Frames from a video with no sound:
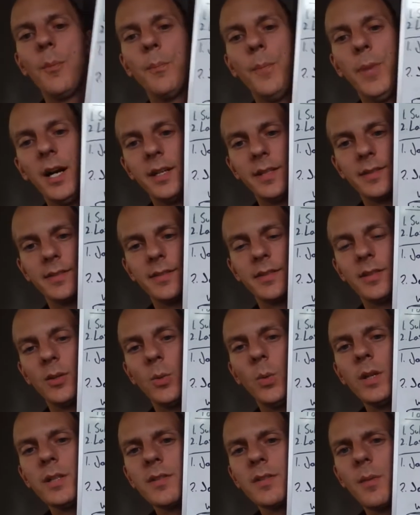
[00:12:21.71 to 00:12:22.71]
But
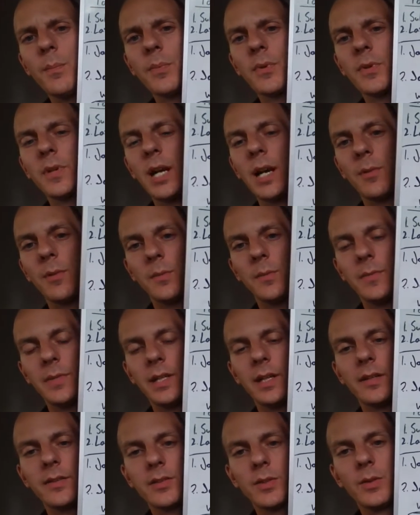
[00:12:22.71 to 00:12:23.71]
what's the problem
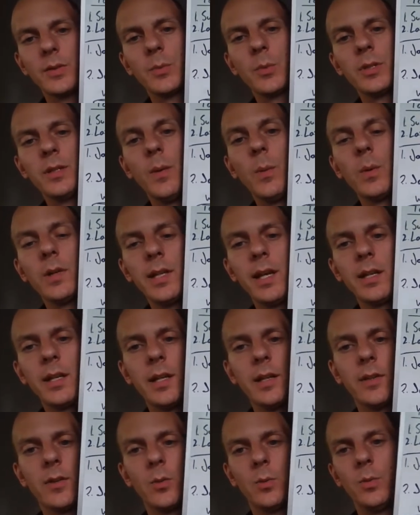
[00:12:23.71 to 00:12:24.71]
here? So we're not, we're not
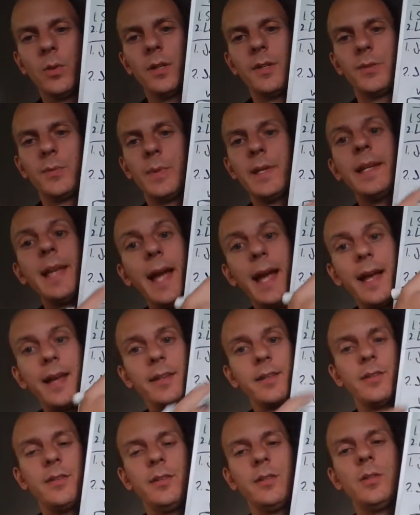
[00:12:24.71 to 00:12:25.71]
out of the woods. We
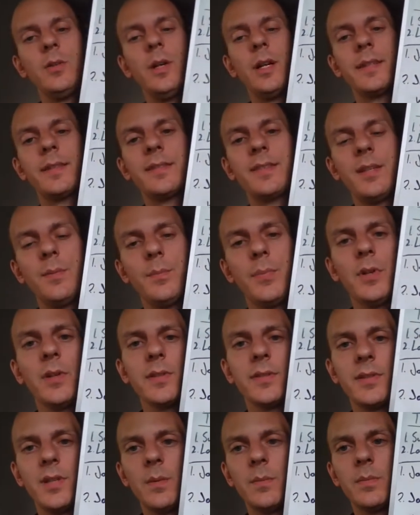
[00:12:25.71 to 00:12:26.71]
can't do a simple
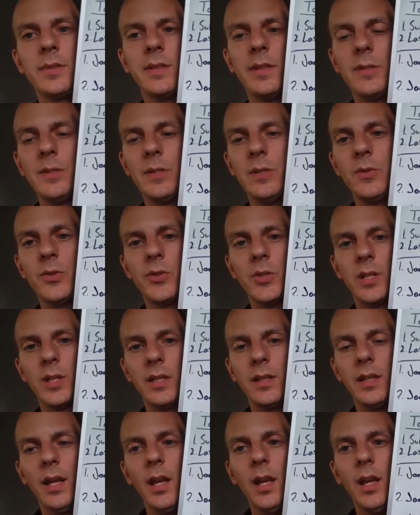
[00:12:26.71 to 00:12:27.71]

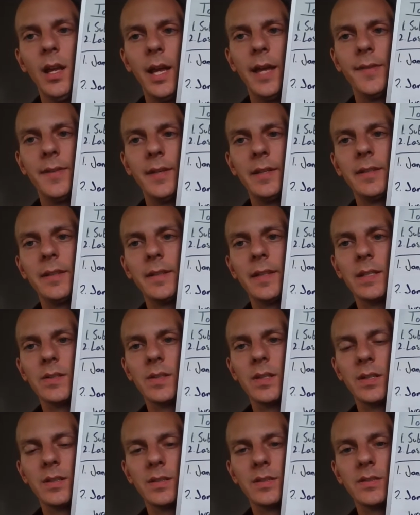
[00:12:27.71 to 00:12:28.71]
substitution and think that that's
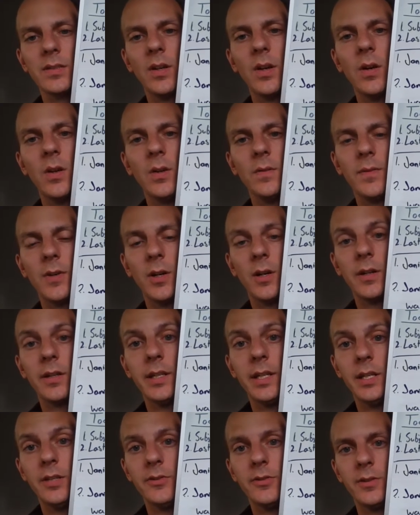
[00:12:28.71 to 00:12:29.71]
going to solve
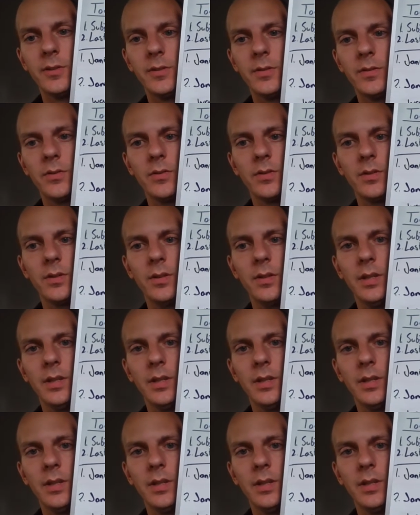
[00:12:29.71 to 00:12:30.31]
our issues.